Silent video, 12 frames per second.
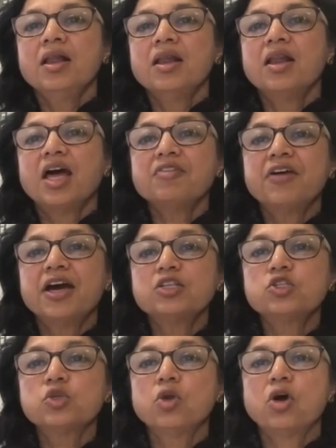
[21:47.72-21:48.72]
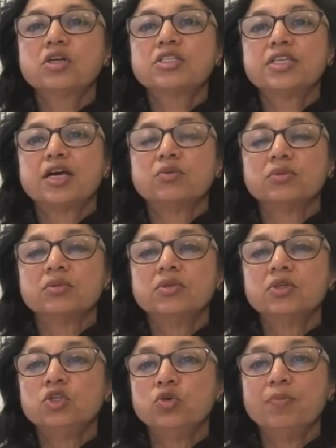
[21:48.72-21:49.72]
Life had to lock down,
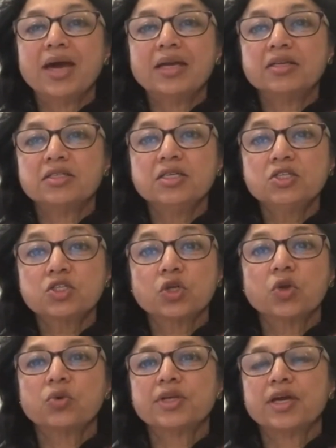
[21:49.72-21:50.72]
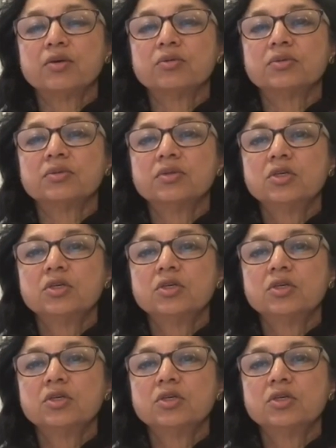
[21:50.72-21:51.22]
humanity slow down,